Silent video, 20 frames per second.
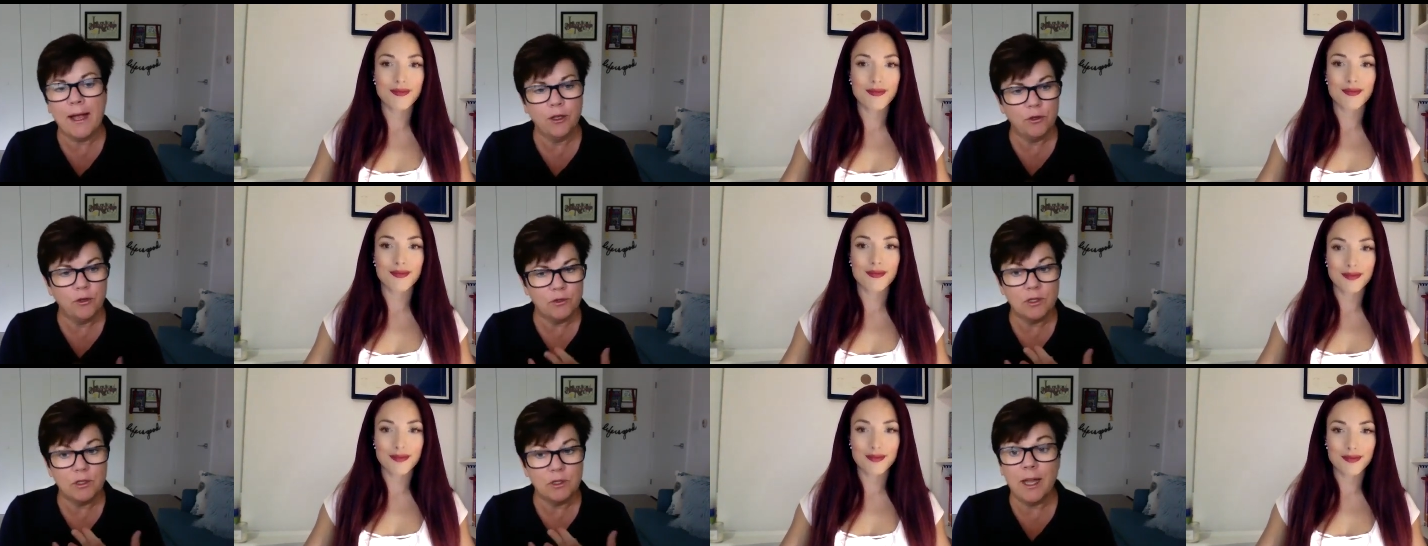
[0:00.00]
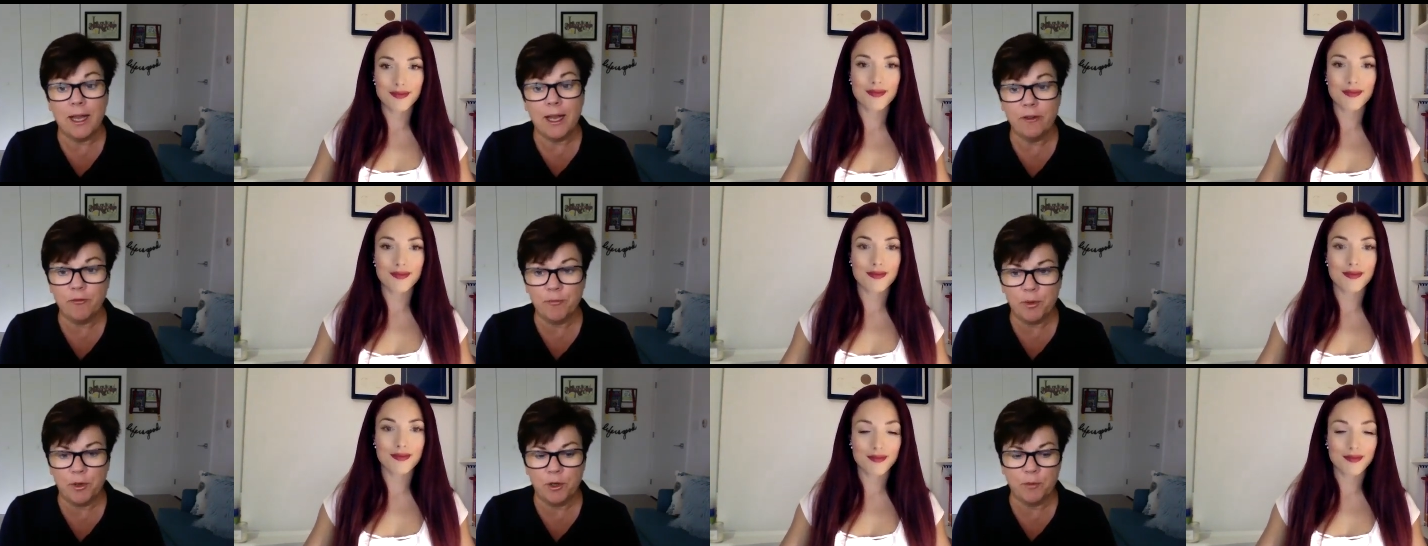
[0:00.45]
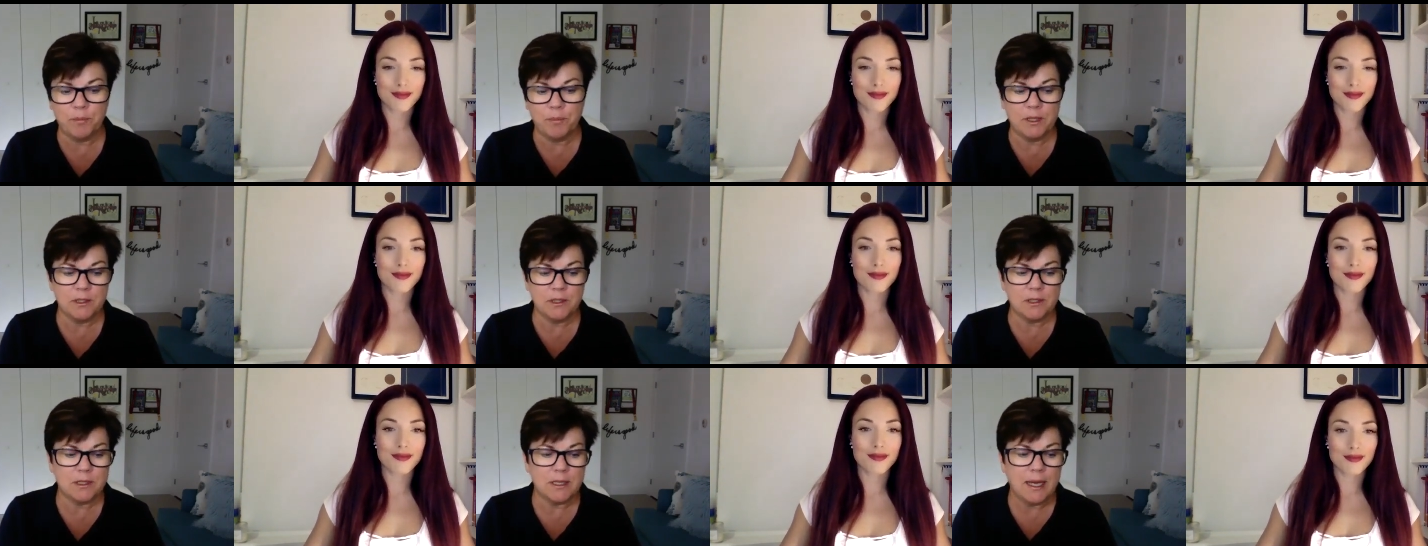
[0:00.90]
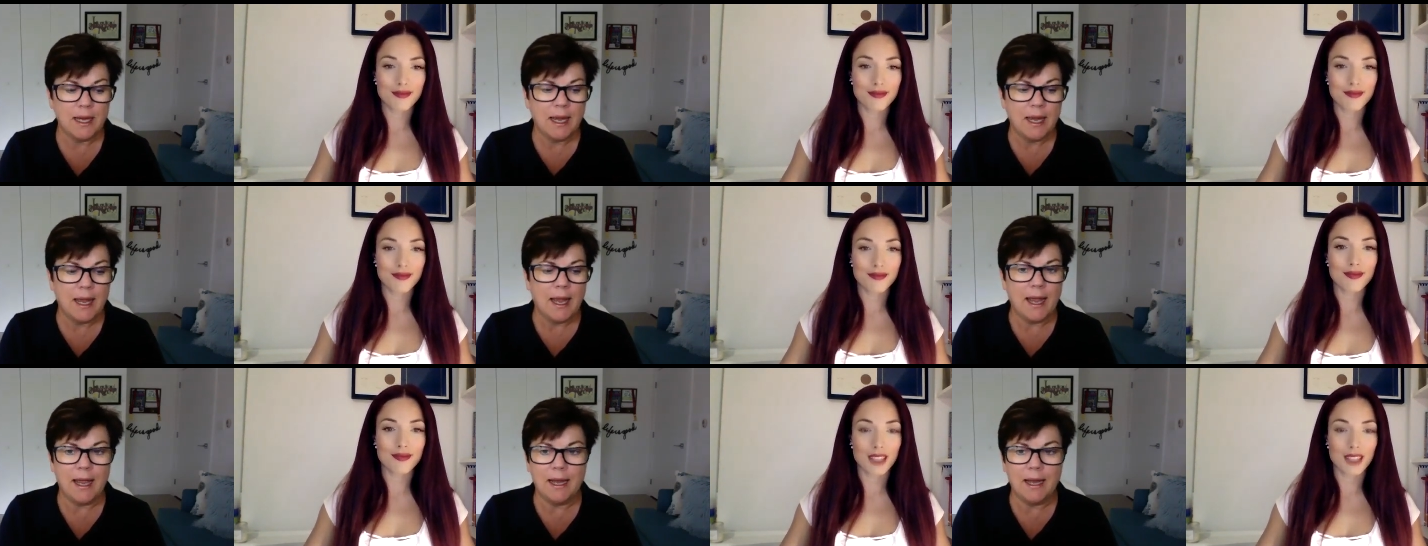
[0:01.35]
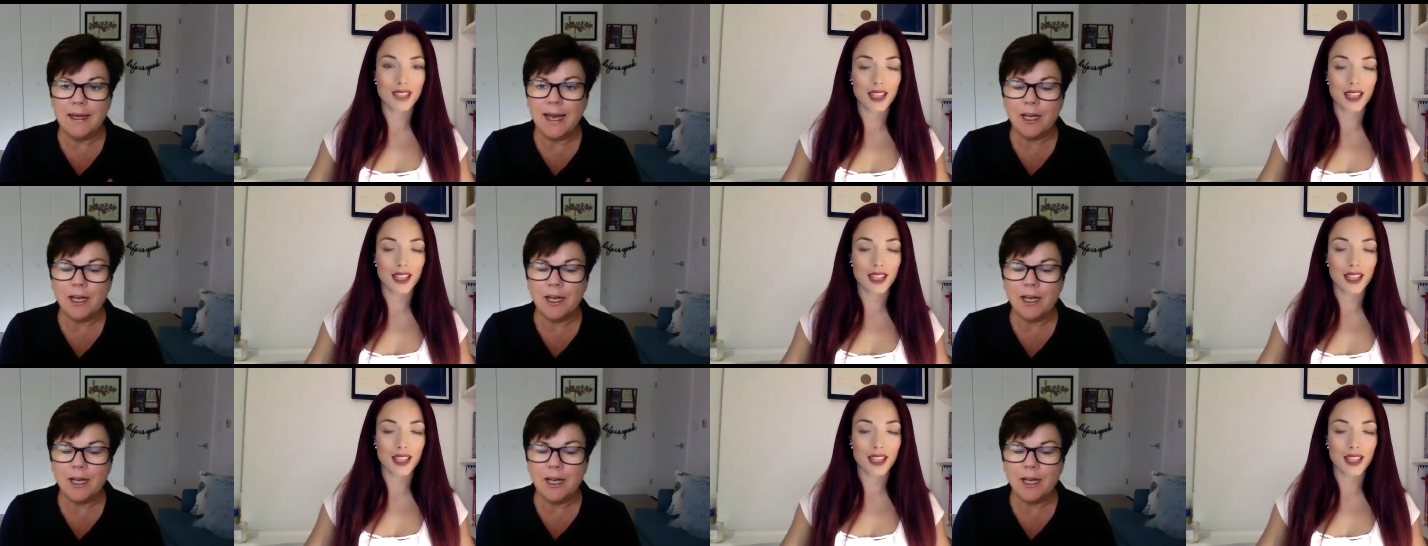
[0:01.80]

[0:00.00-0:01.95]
Speaker 1: values mm-hmm. life purpose and yeah.